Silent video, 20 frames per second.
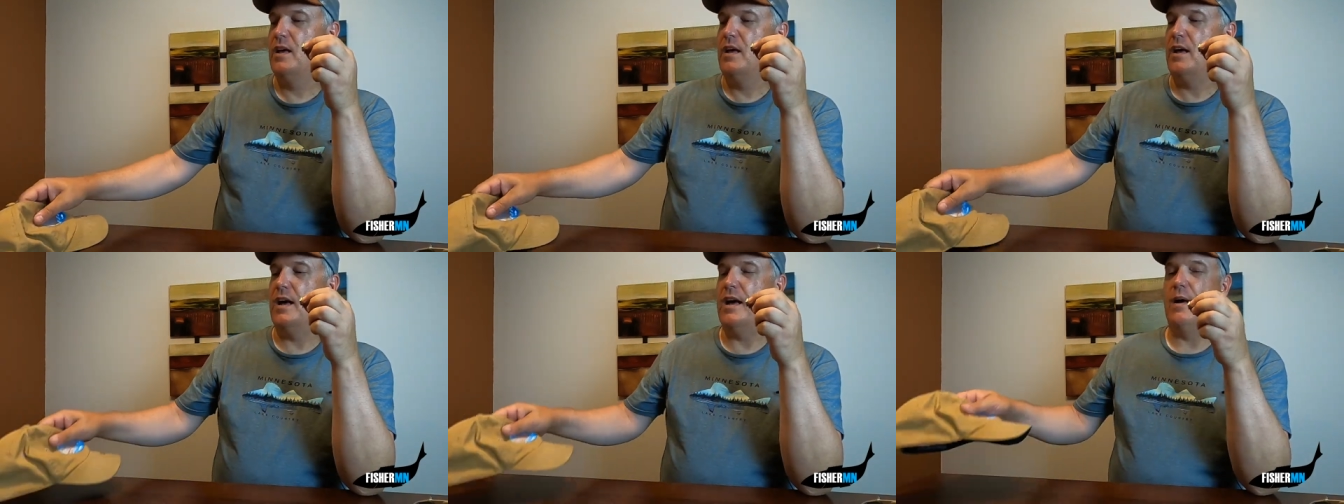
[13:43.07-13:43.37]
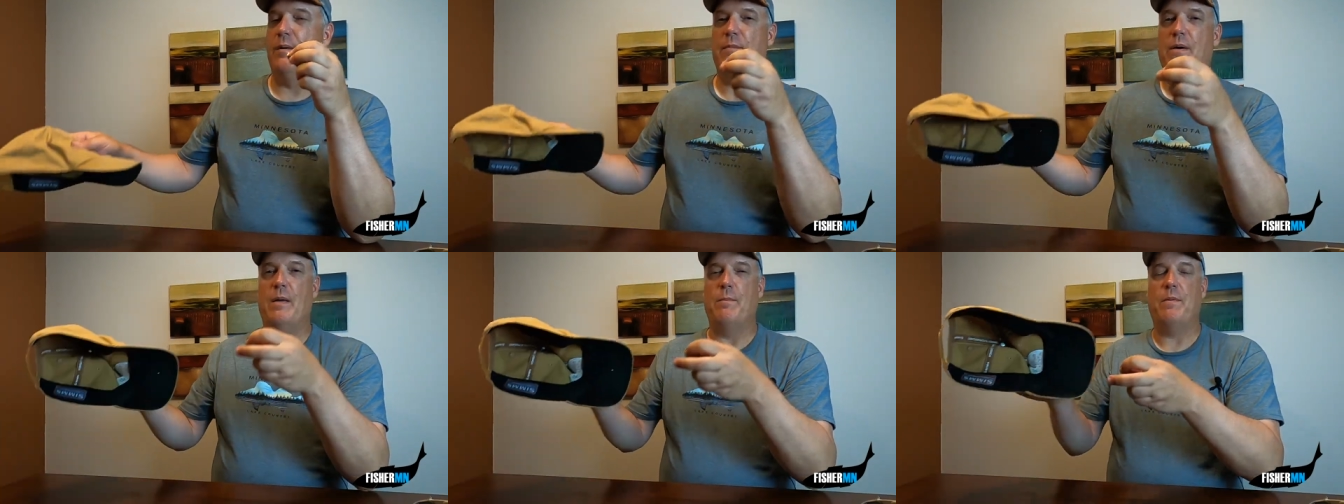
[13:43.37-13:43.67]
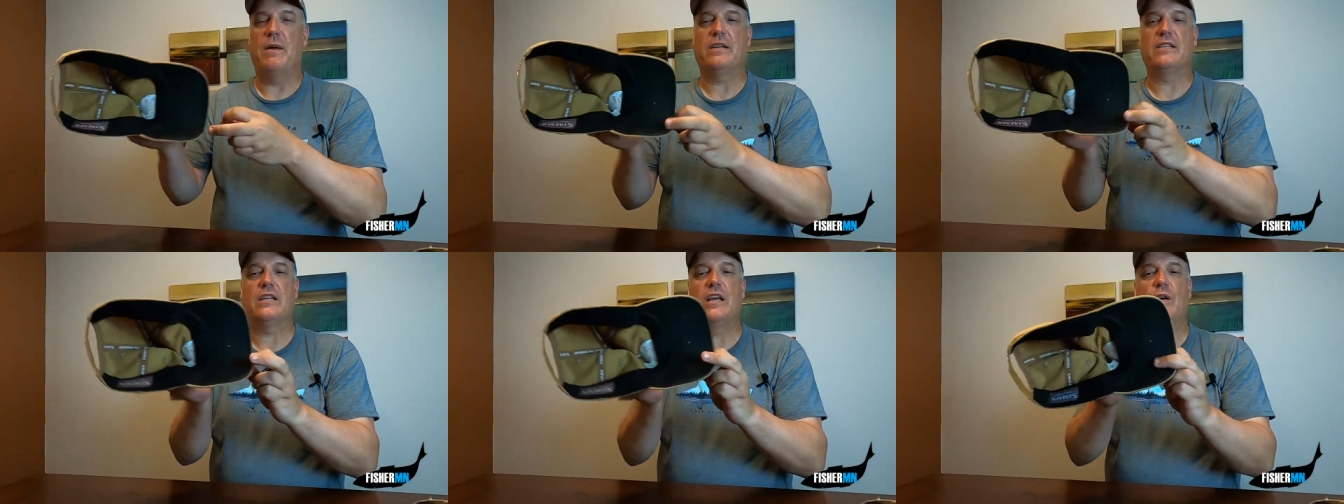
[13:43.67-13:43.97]
Um, I
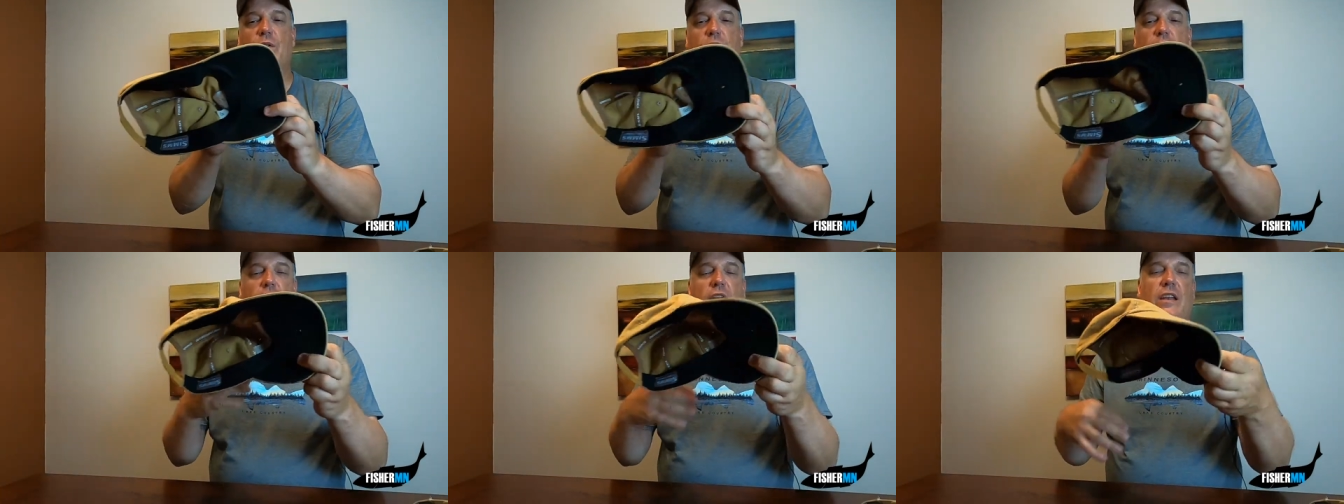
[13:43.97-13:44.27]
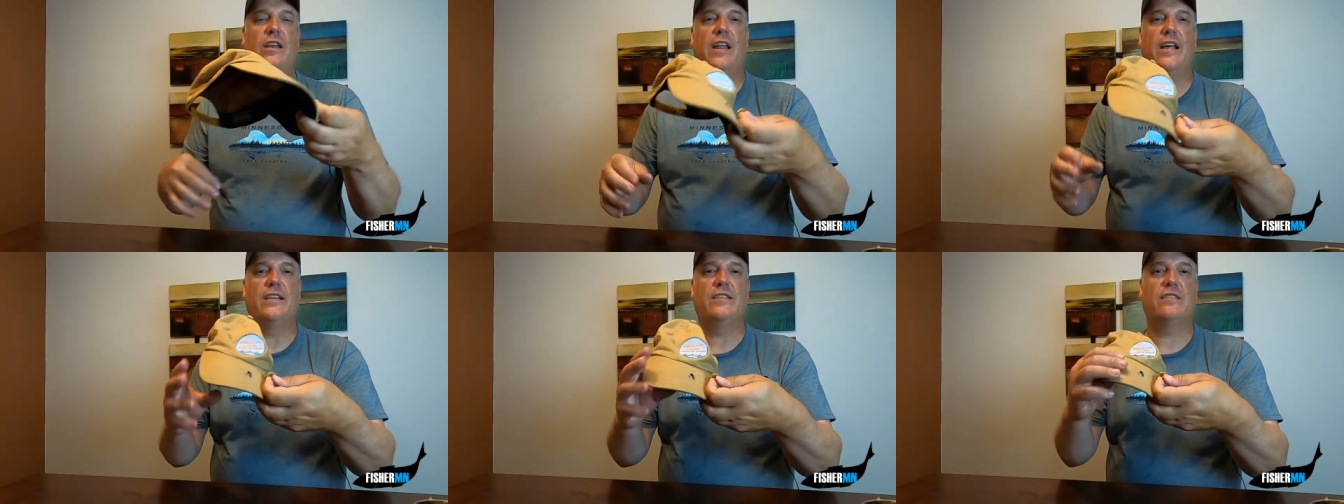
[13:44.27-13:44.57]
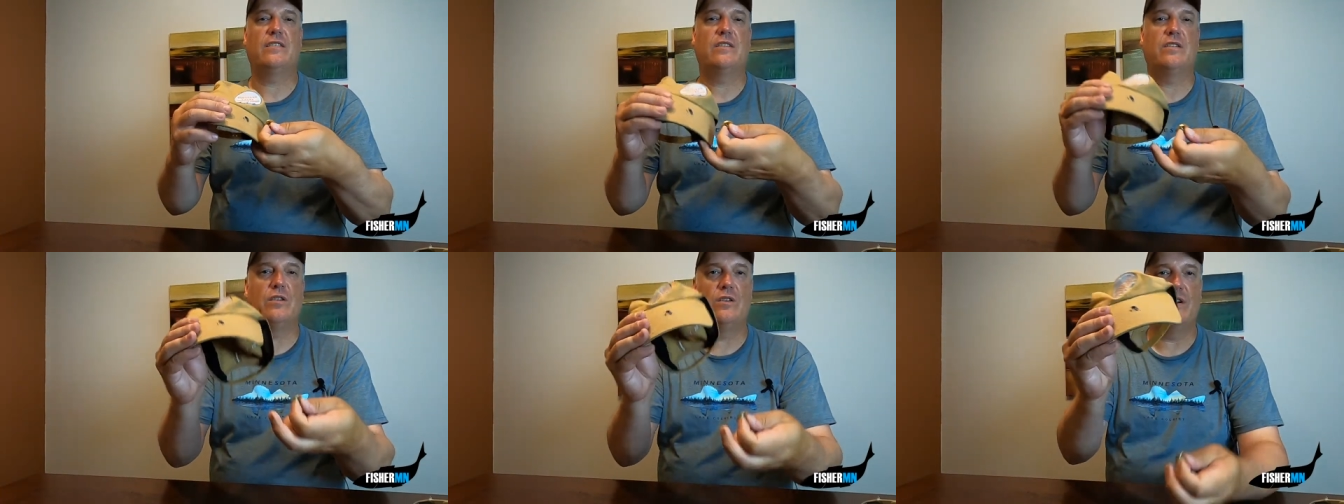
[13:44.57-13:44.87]
picked out a nice
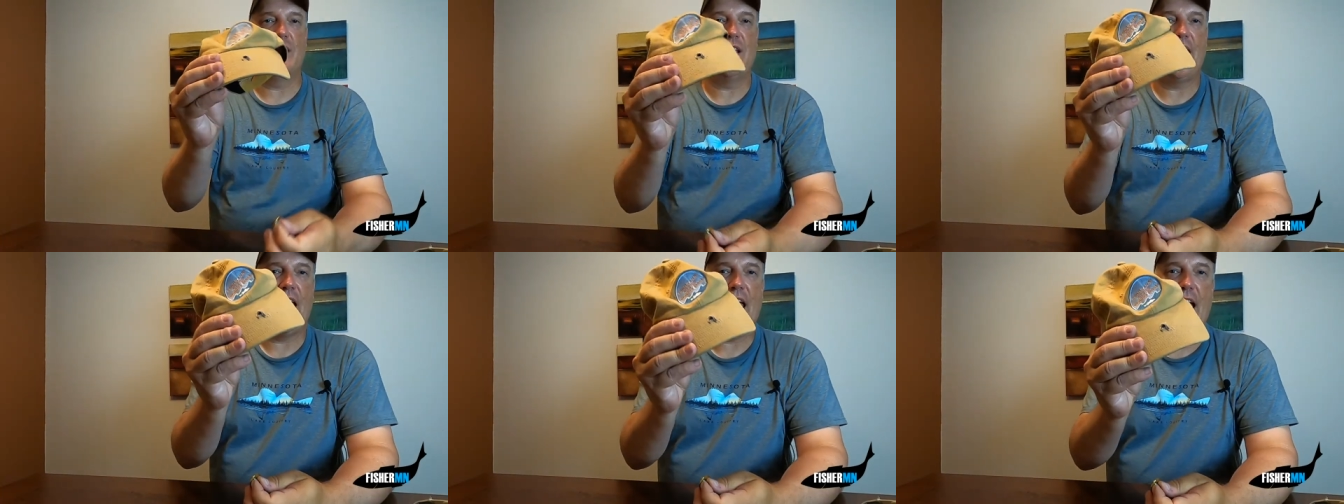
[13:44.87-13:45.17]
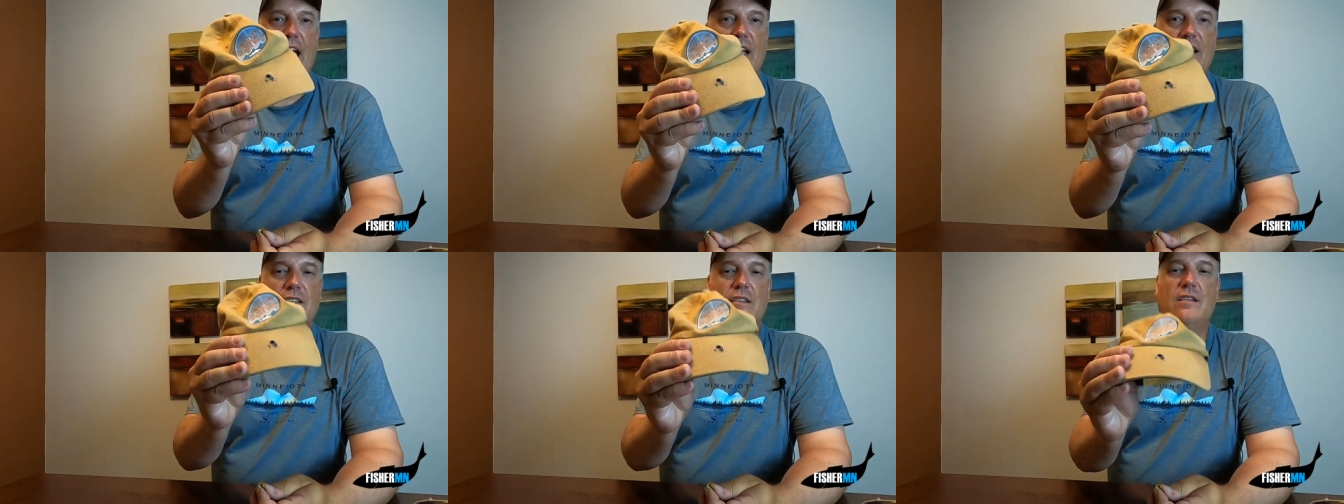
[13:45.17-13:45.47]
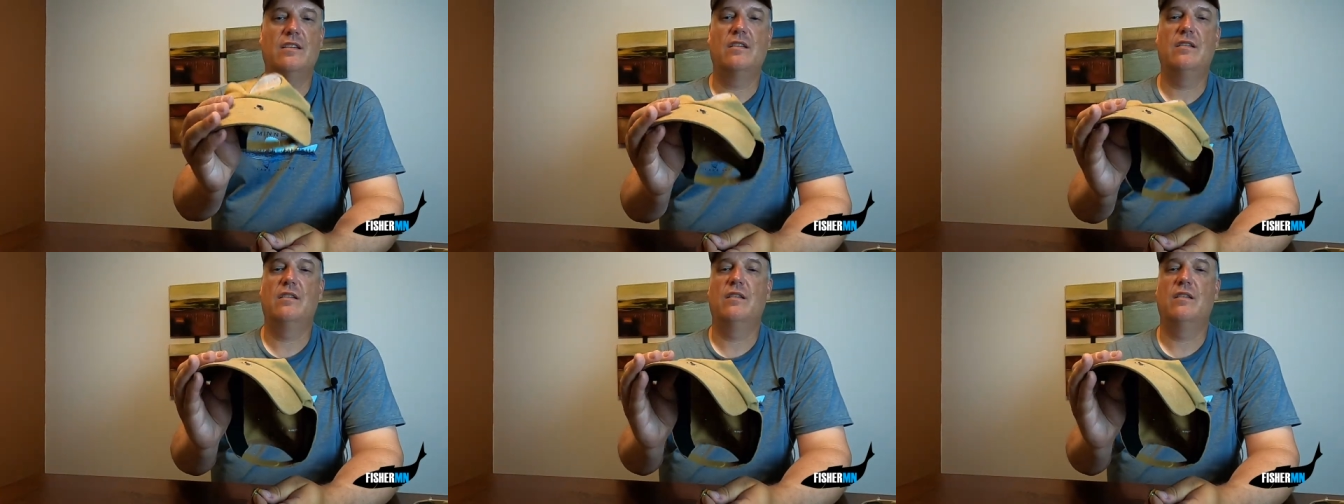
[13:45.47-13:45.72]
sturdy hat